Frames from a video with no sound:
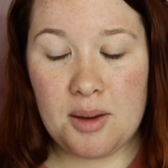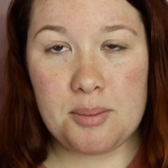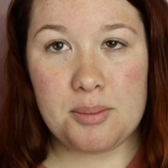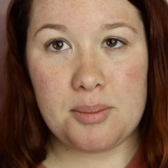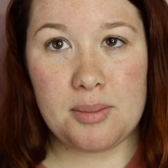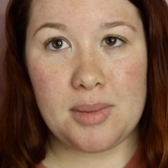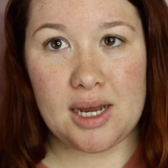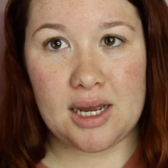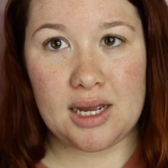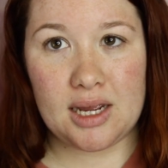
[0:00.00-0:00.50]

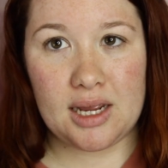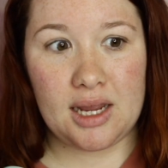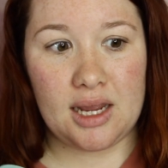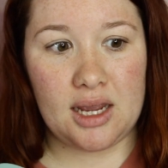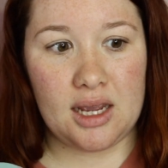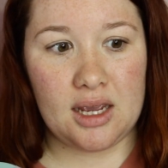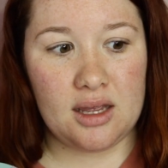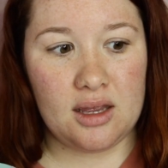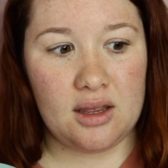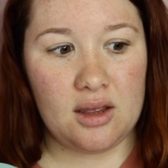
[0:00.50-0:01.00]

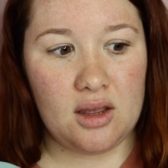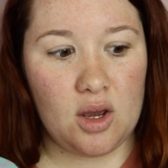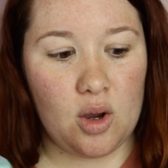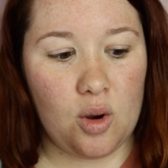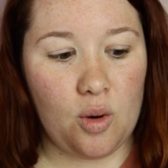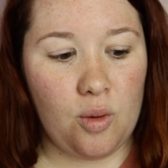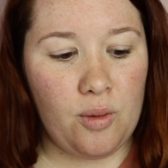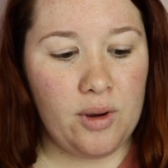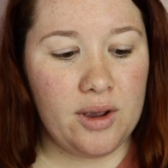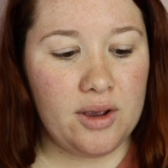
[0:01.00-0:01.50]
my
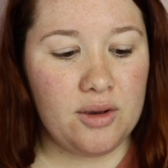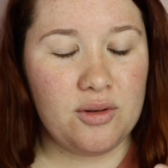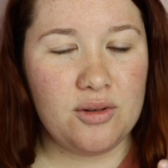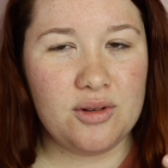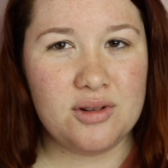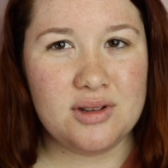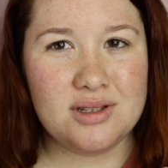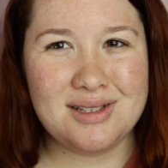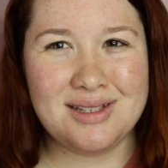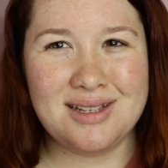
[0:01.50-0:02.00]

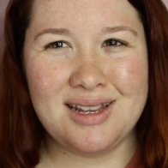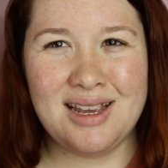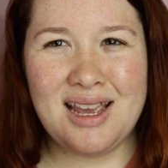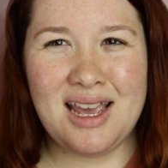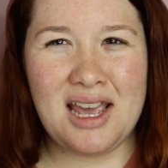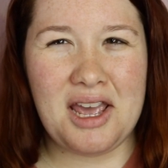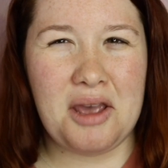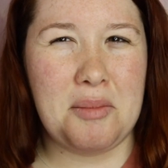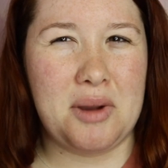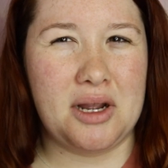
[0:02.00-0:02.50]
oils
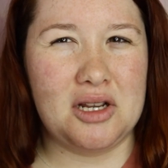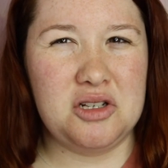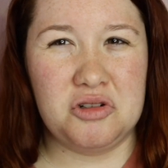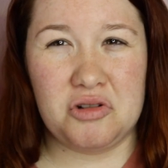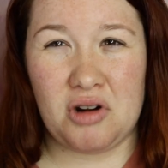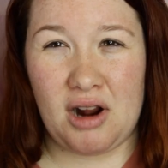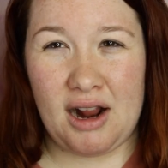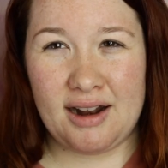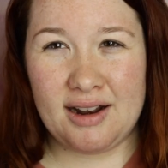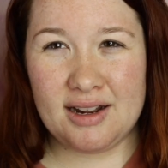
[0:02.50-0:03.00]
and my
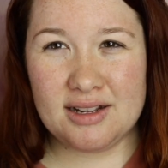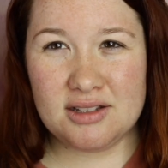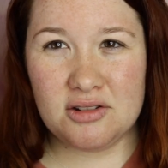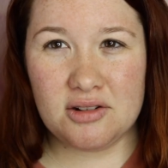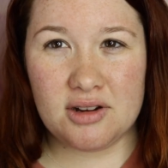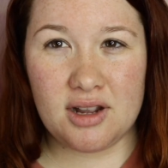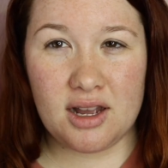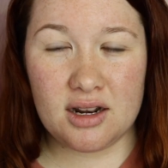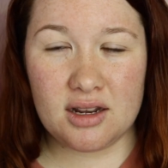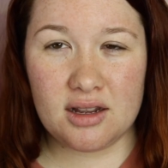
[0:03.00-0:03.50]
dryness are
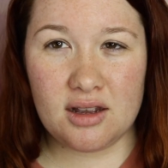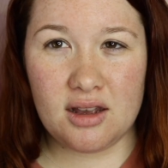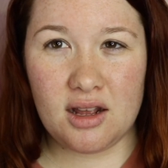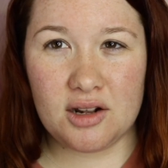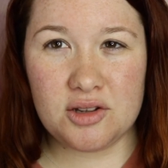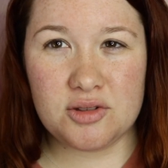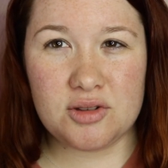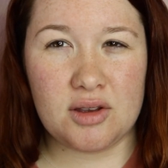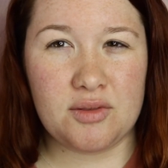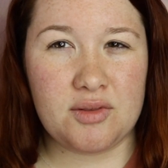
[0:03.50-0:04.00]
kind of
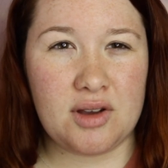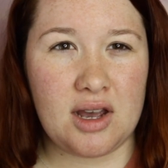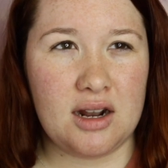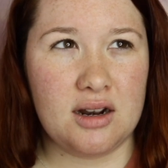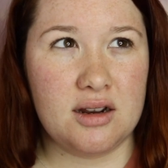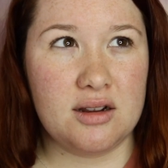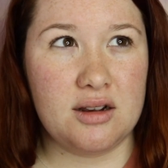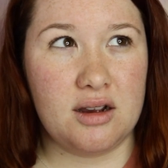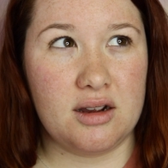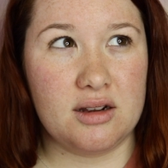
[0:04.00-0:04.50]
gone, so I've
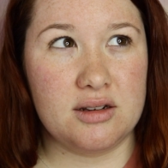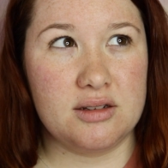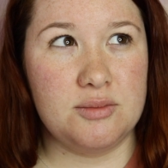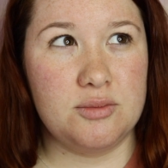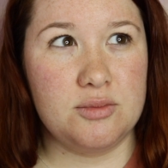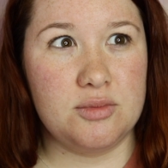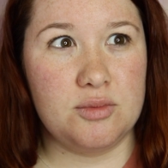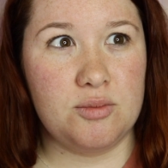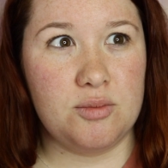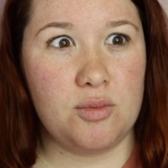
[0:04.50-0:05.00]
kind of gone
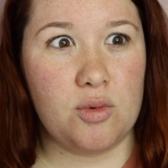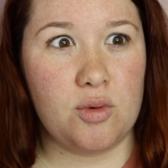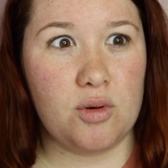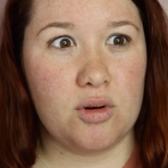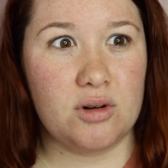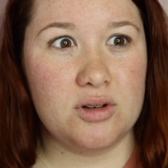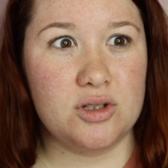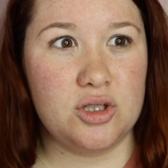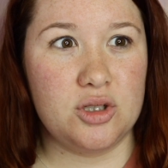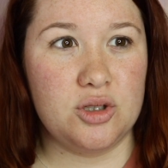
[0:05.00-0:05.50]

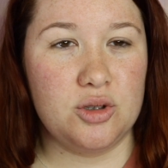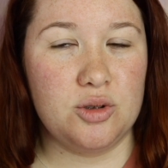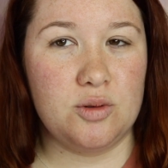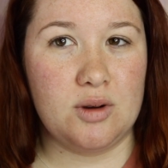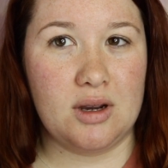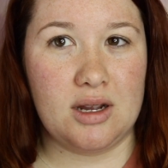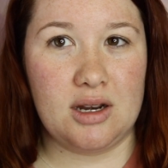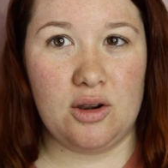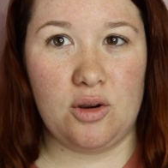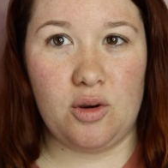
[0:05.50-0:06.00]
more to
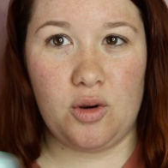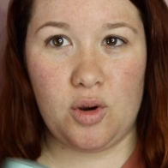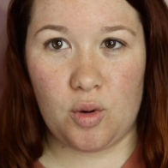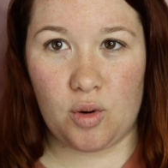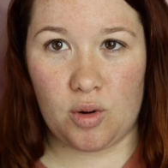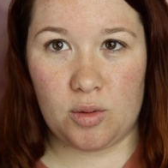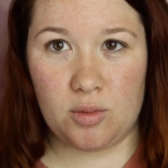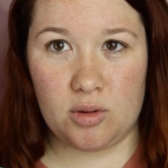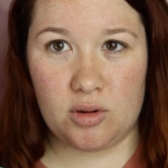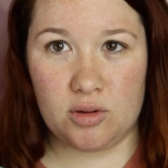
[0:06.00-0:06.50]
a
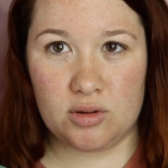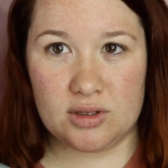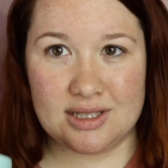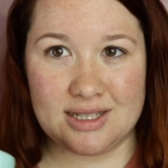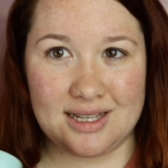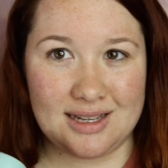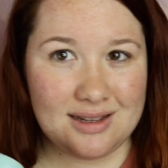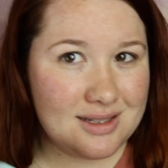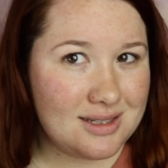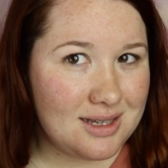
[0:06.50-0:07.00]
normal
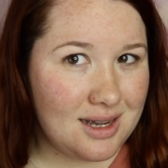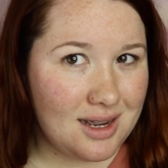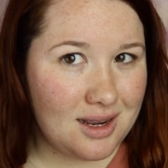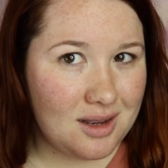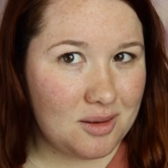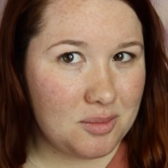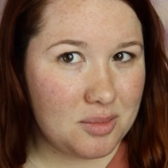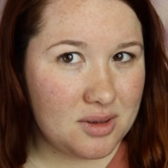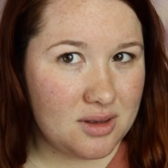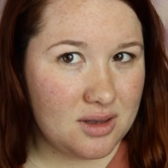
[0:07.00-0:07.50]
skin
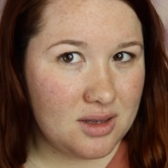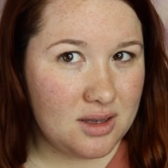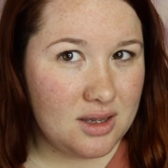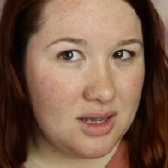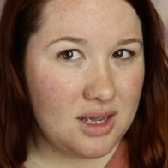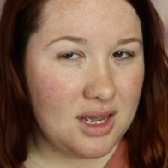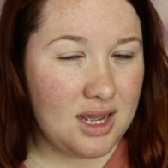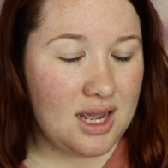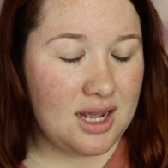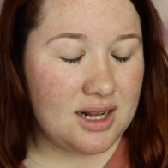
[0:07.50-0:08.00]
type
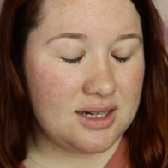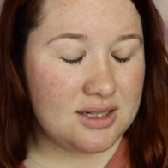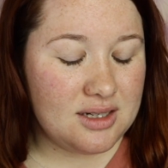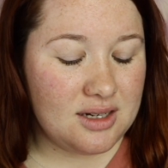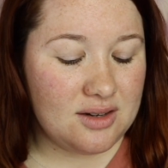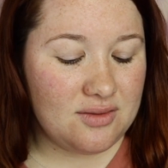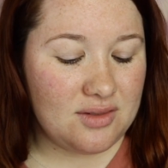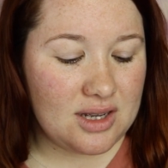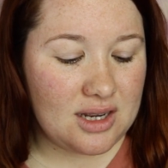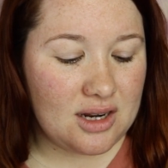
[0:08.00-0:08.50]
instead
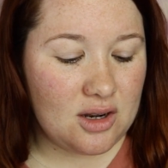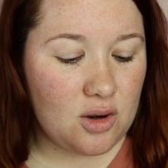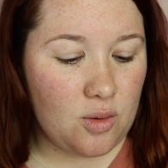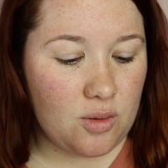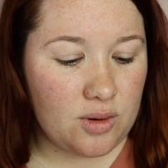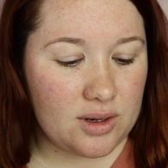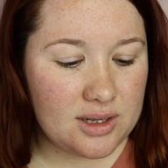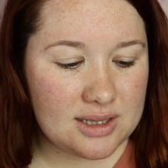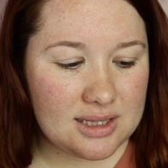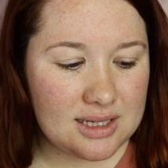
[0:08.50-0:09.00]
of like an
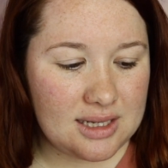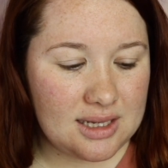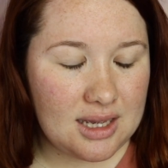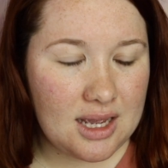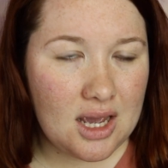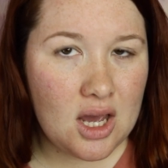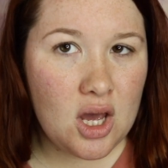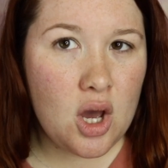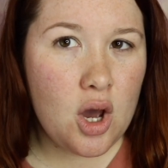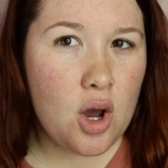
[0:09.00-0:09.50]

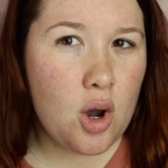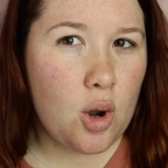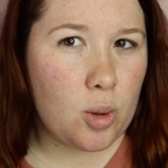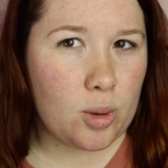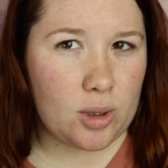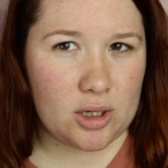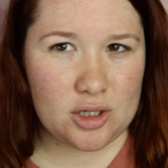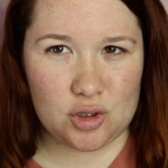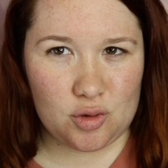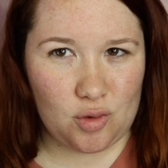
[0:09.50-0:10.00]
oily
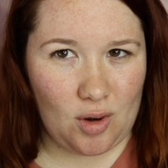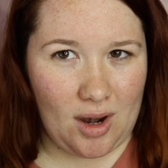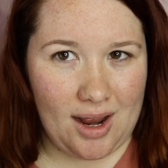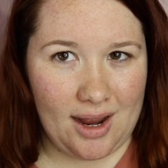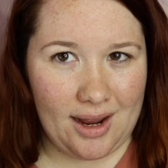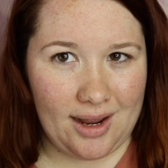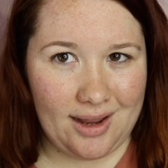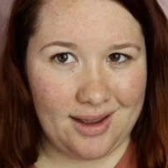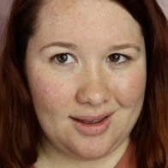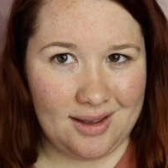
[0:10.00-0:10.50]
or a dry.